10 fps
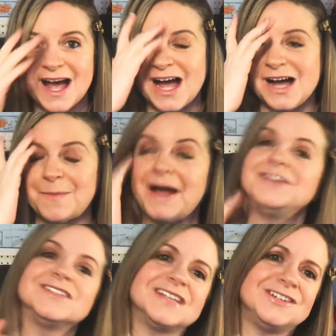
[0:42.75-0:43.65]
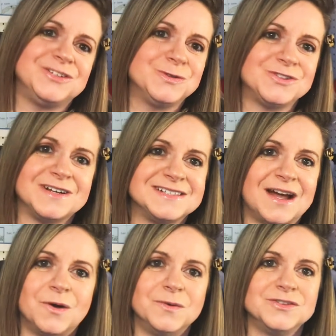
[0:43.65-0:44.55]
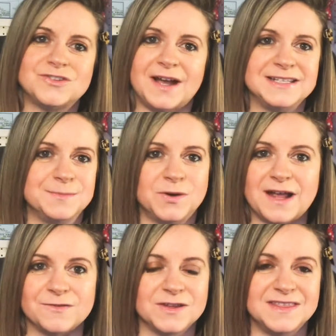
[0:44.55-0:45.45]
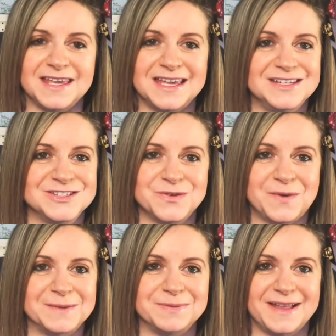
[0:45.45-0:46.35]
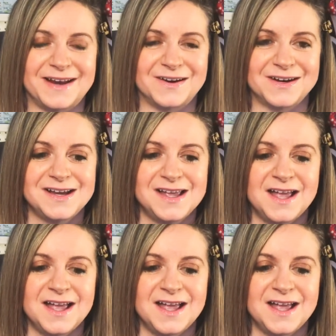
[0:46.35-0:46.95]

Um, I just get too stressed out trying to put everything into one planner.